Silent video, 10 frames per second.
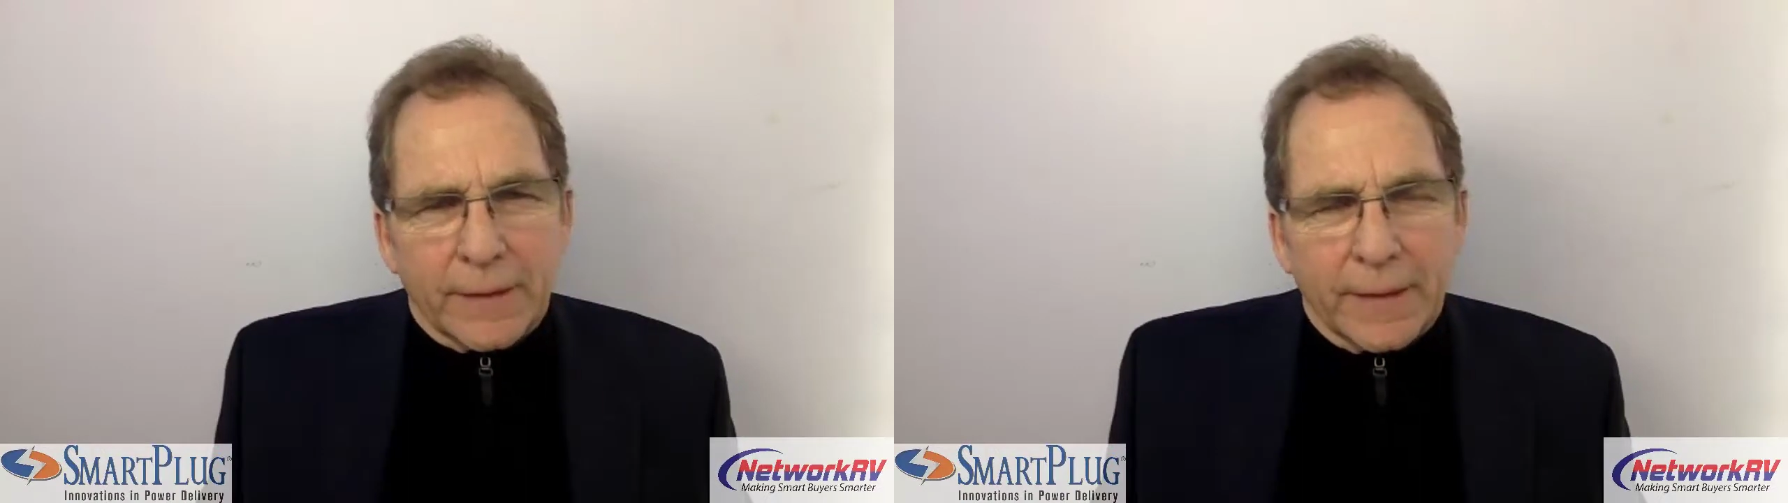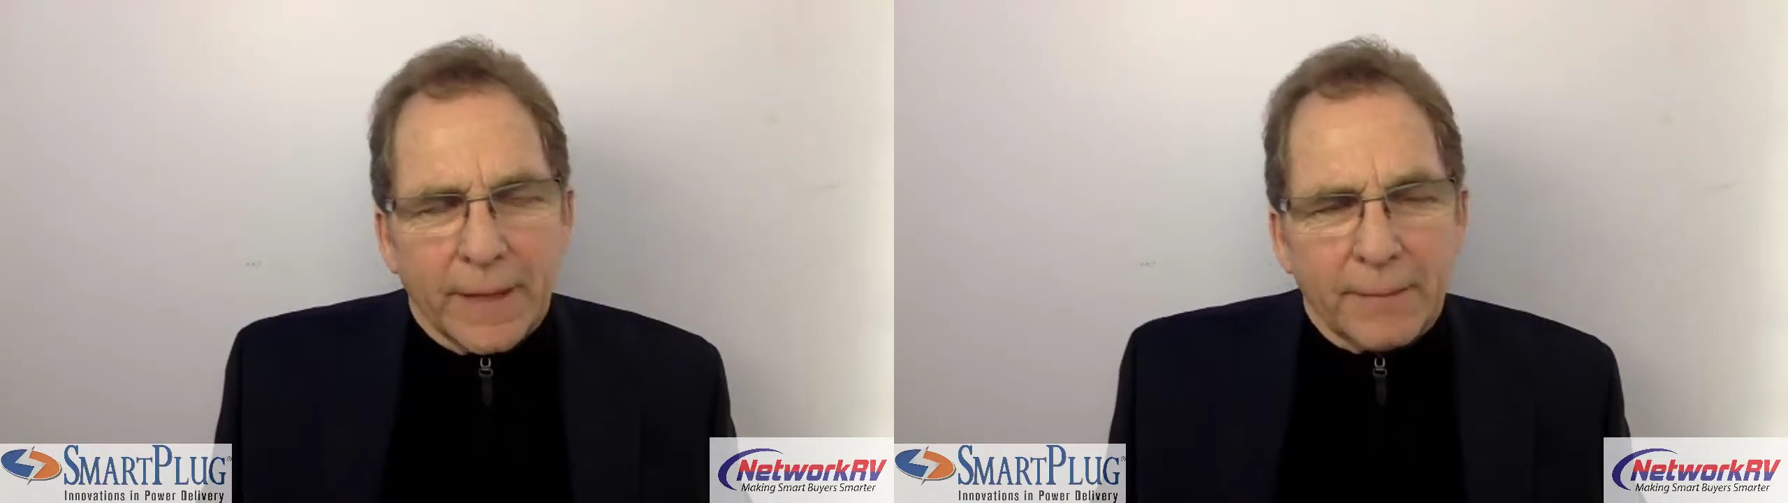
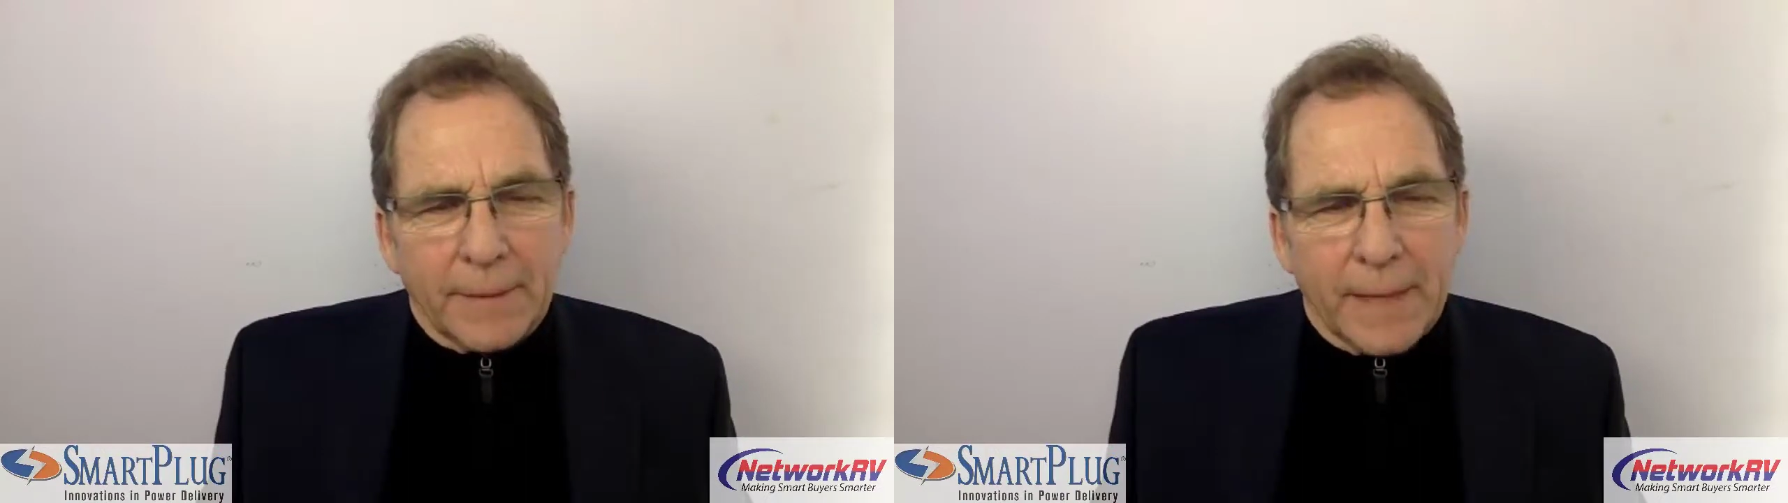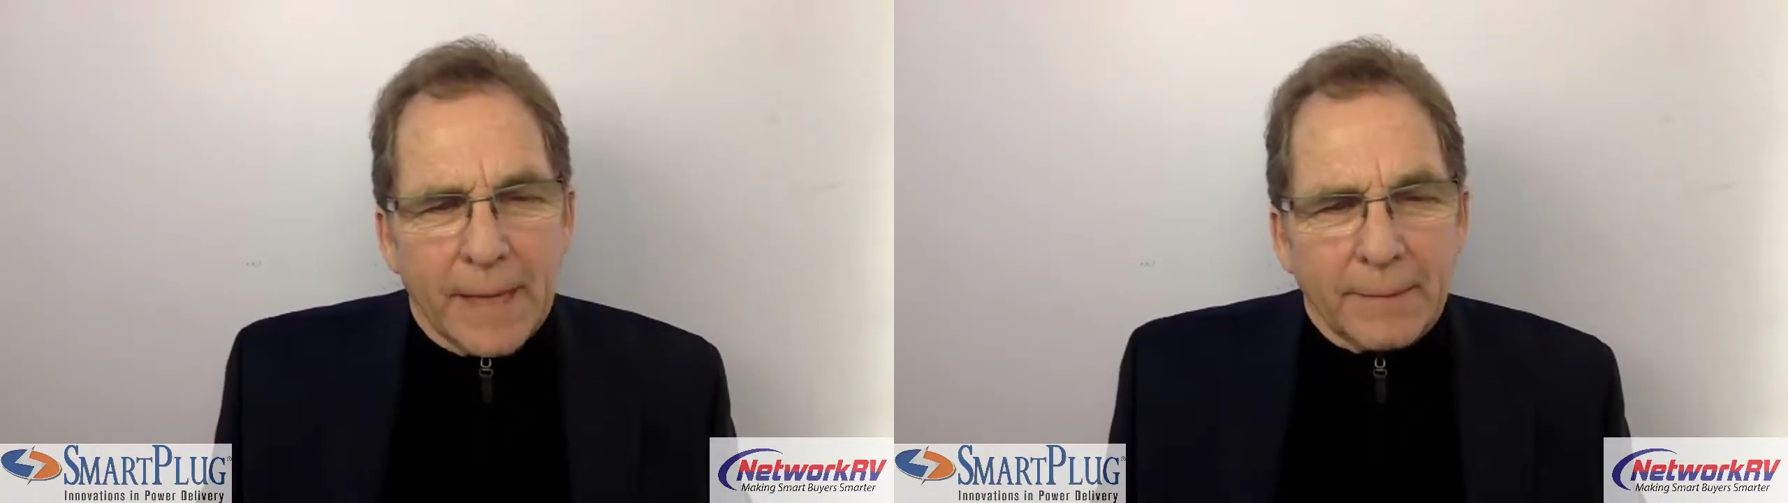I mean,
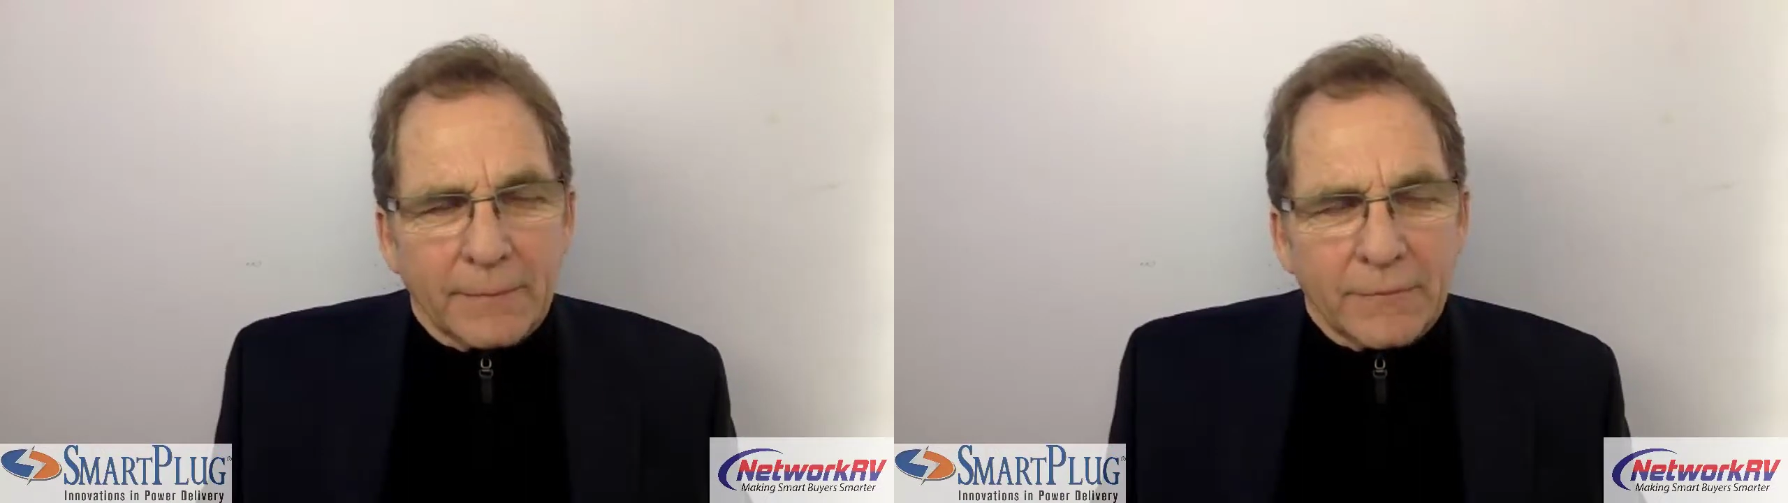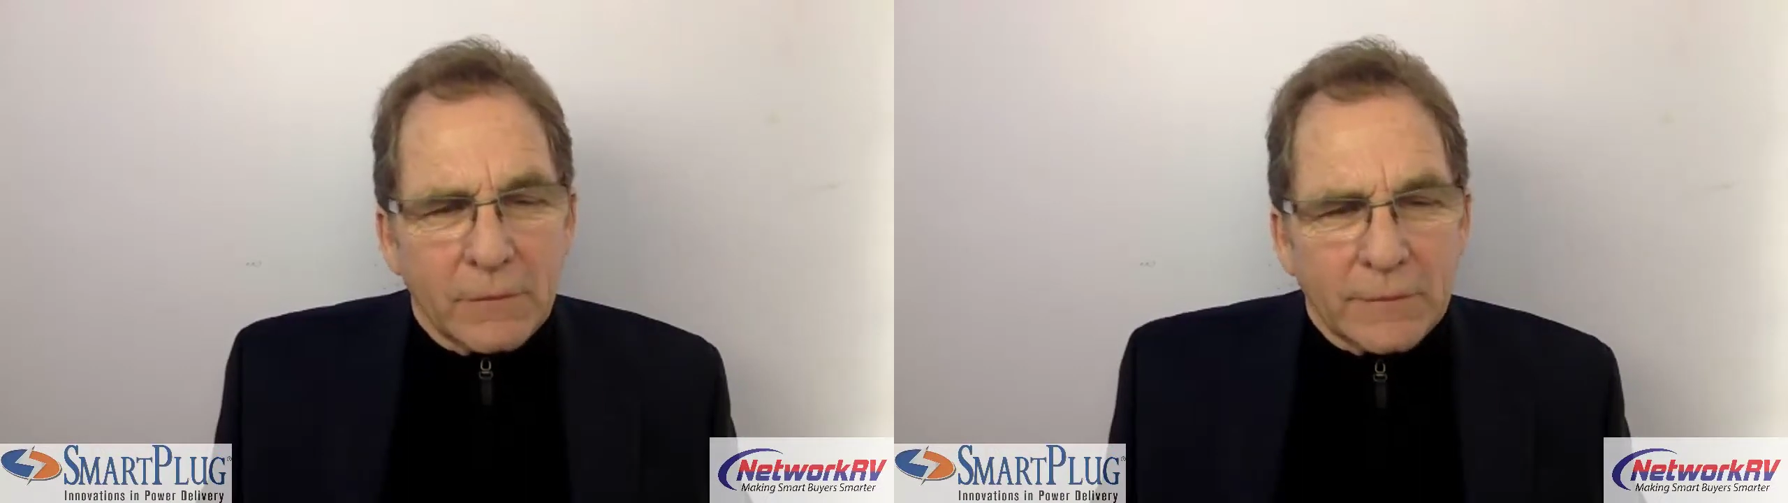I am
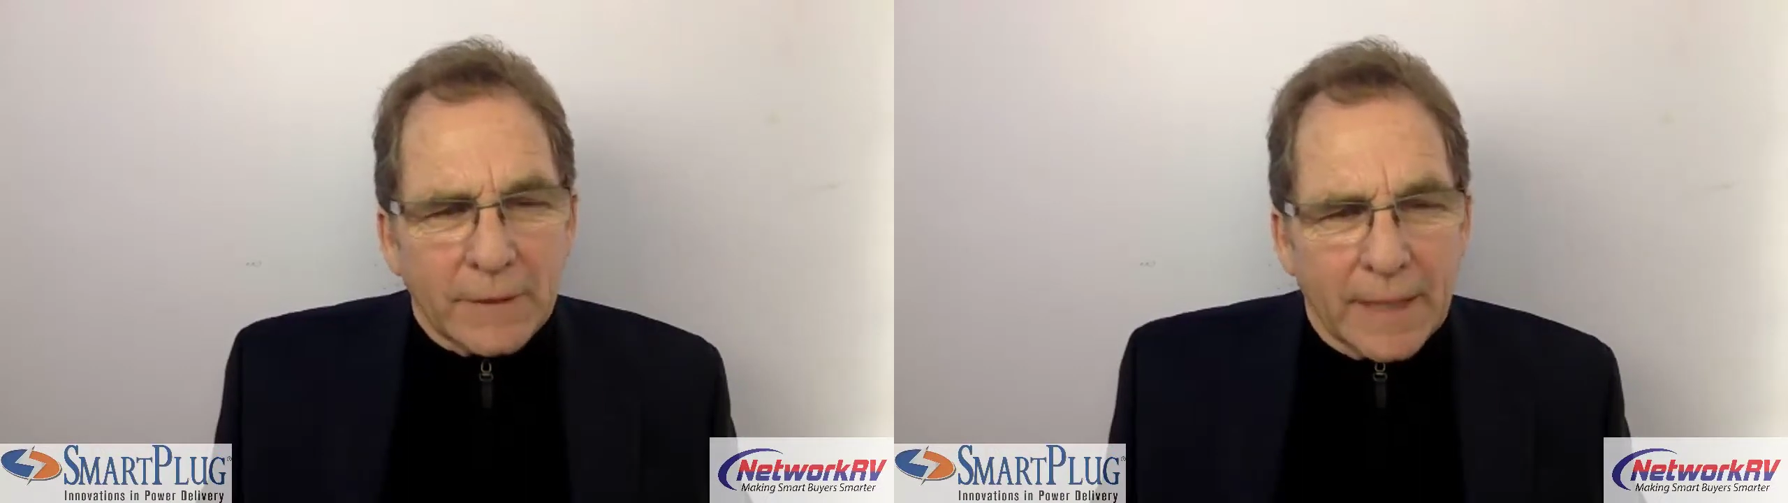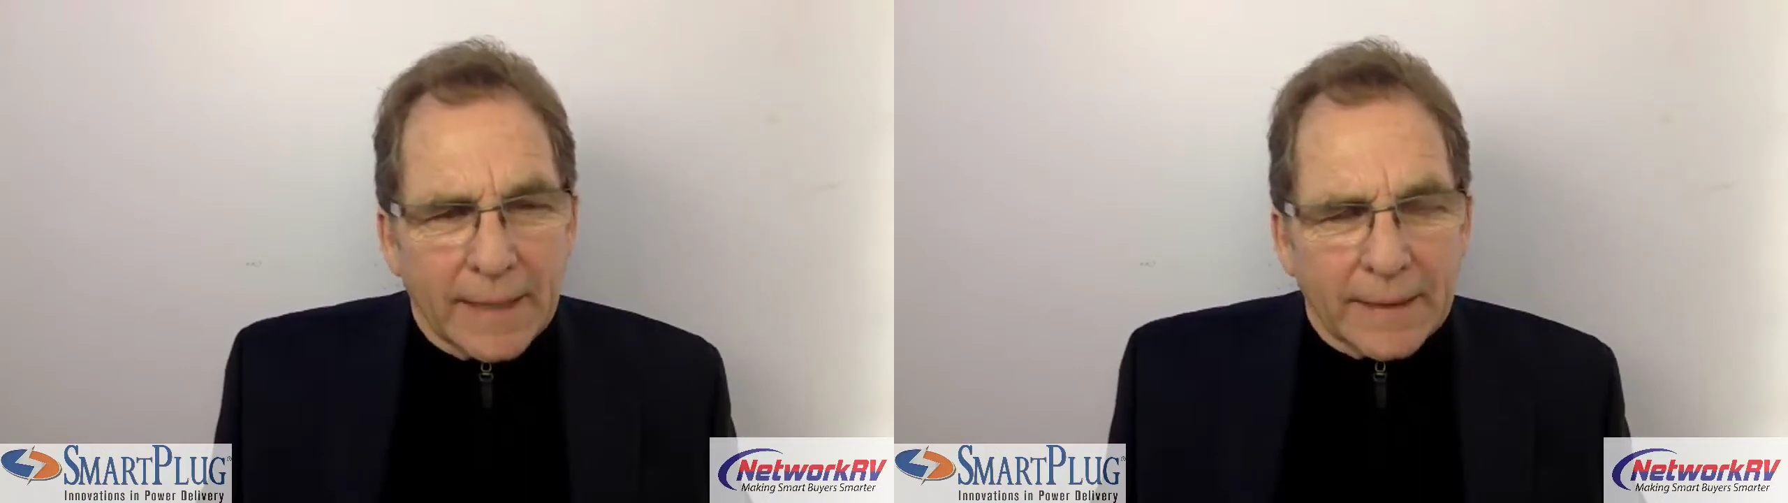so
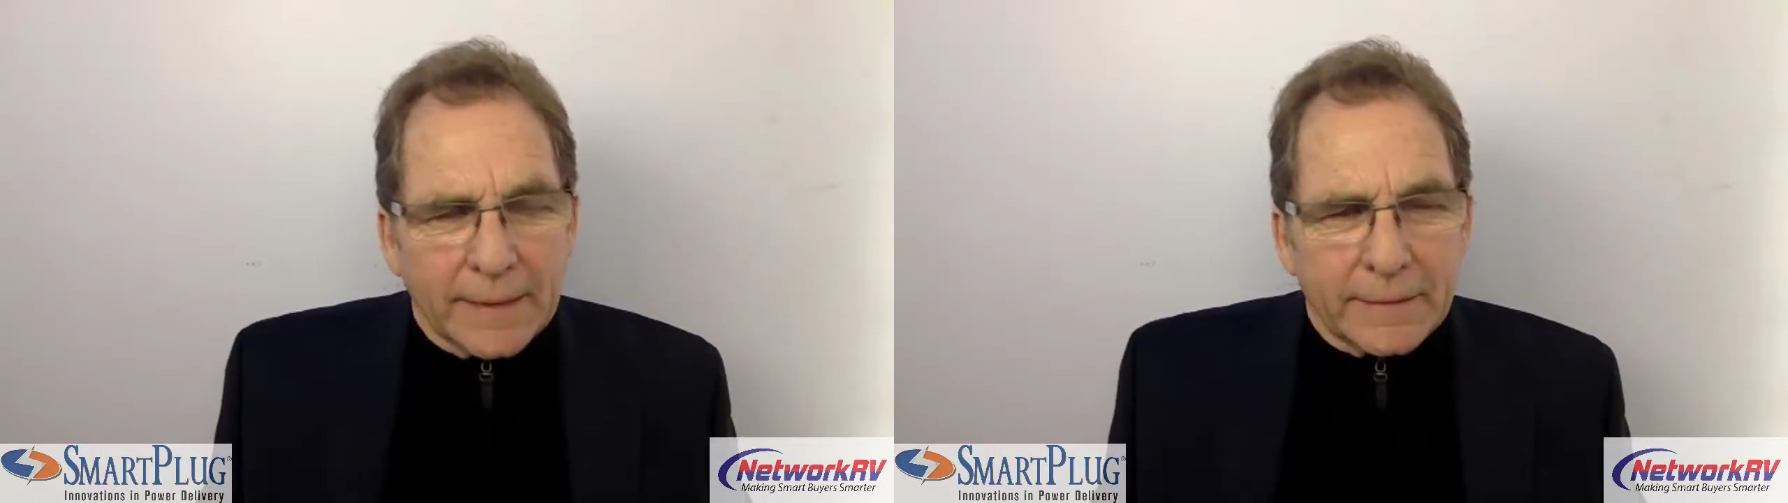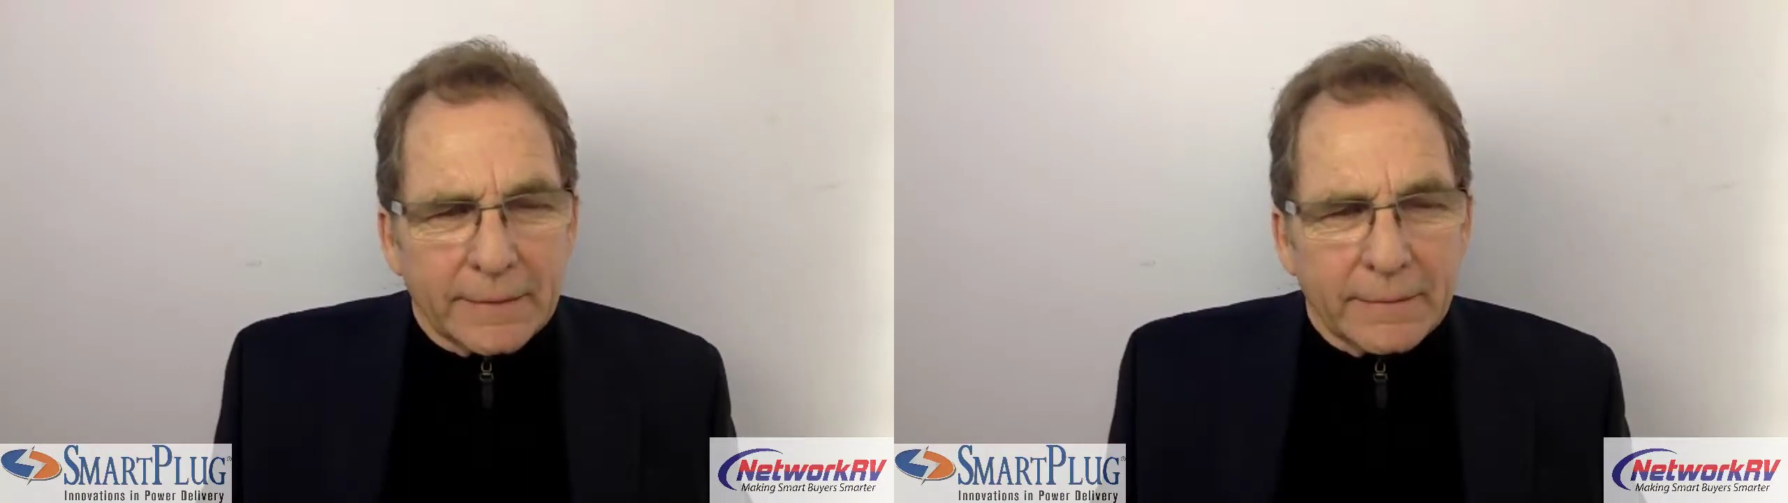delighted
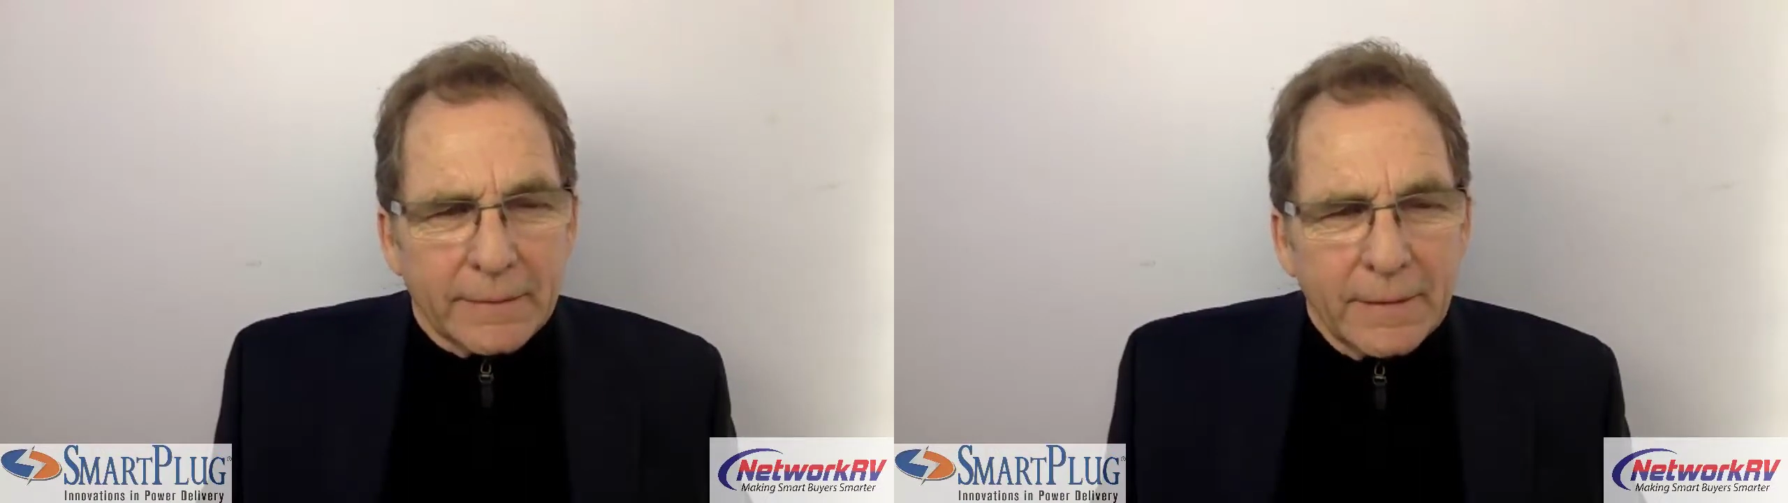to